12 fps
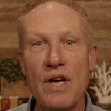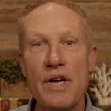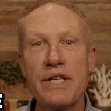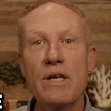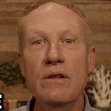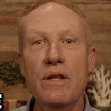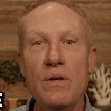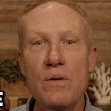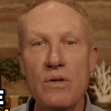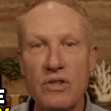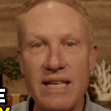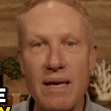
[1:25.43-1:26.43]
You
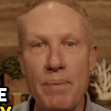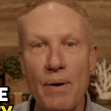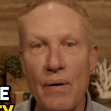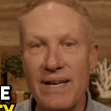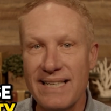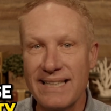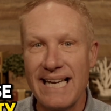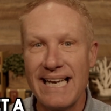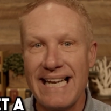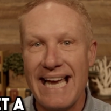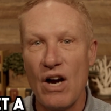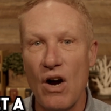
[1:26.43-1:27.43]
lose the ability to get
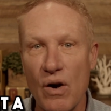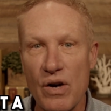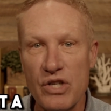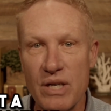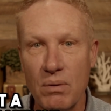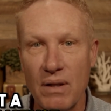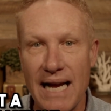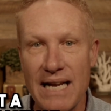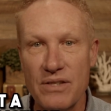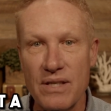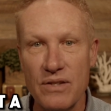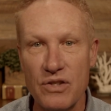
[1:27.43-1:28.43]
a hardship
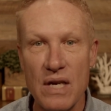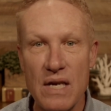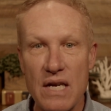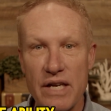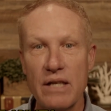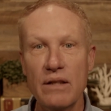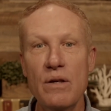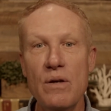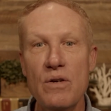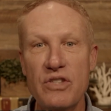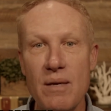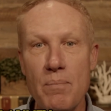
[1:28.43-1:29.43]
license. You
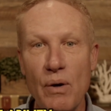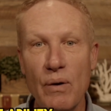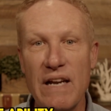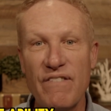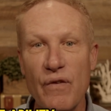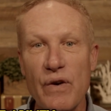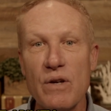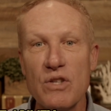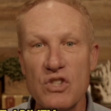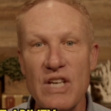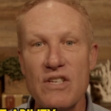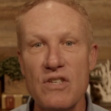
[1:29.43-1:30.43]
lose the ability for your
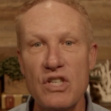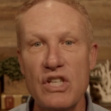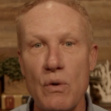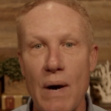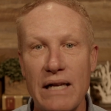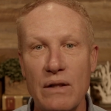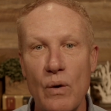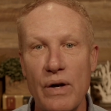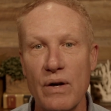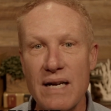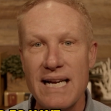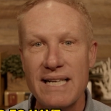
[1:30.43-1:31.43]
seasoned DUI
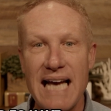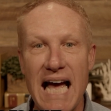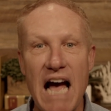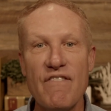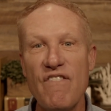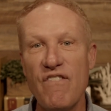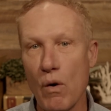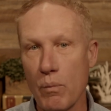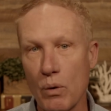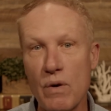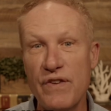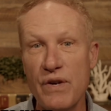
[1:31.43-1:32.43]
lawyer to have a
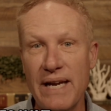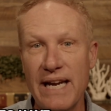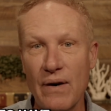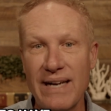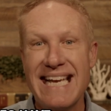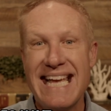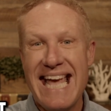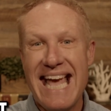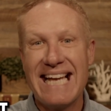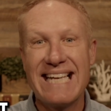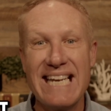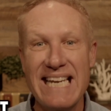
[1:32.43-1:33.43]
formal review hearing
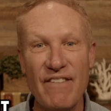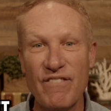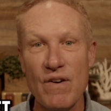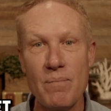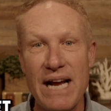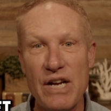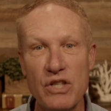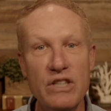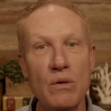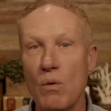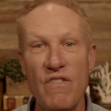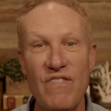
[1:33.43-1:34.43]
and get information
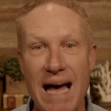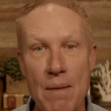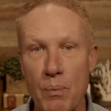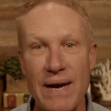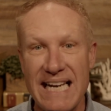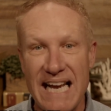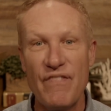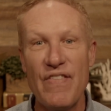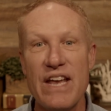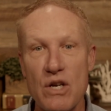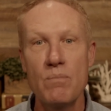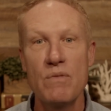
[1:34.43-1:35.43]
that will evaporate if they
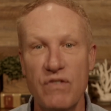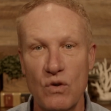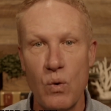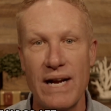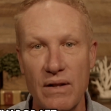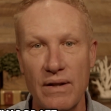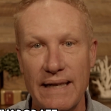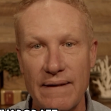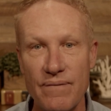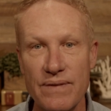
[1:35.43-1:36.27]
don't move quickly.